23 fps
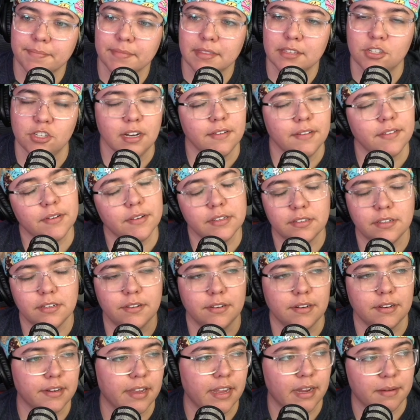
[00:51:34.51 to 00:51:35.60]
She never wants to do it
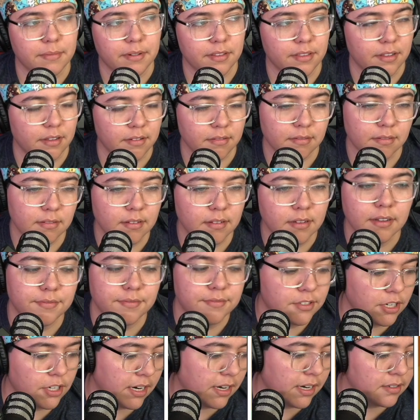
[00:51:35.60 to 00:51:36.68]
on camera, though. I've
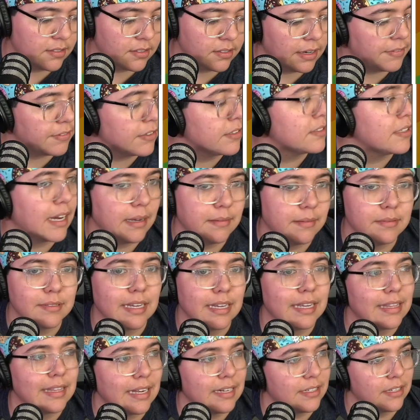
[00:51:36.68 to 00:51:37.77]
tried several times to
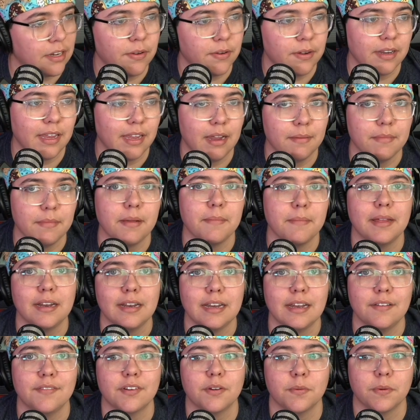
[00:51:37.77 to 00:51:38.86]
get that to go on camera, but it
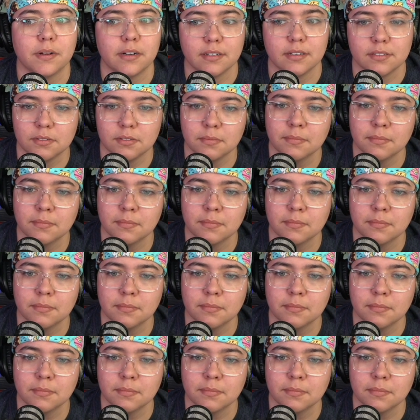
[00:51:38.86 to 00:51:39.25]
never works.